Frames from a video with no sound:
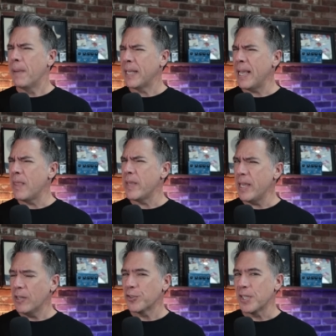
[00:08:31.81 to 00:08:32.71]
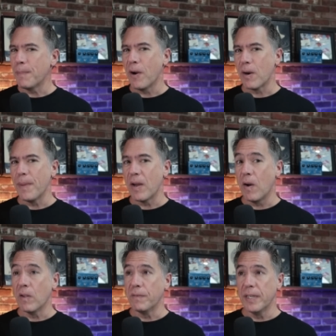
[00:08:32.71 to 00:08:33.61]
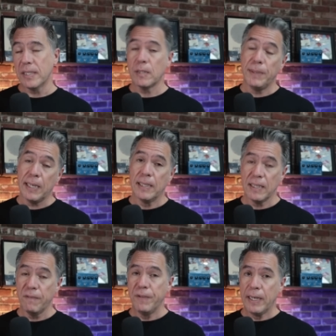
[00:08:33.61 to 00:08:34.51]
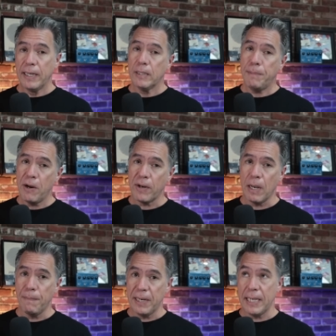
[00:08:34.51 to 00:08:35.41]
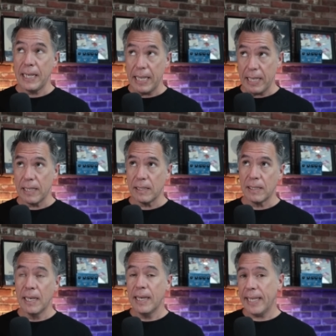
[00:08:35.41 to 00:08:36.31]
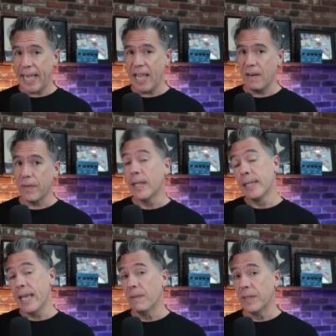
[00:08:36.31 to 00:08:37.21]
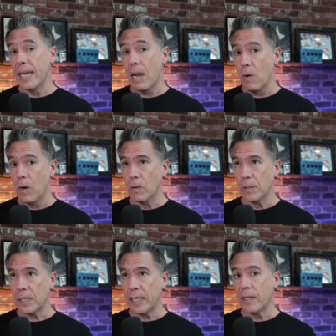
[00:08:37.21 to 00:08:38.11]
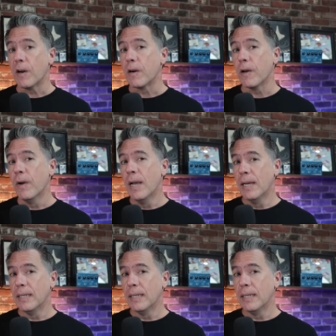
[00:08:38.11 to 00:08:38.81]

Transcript: But again, the interesting part about all of this is because Affinity's parent company is Canva, and Canva now owns Leonardo.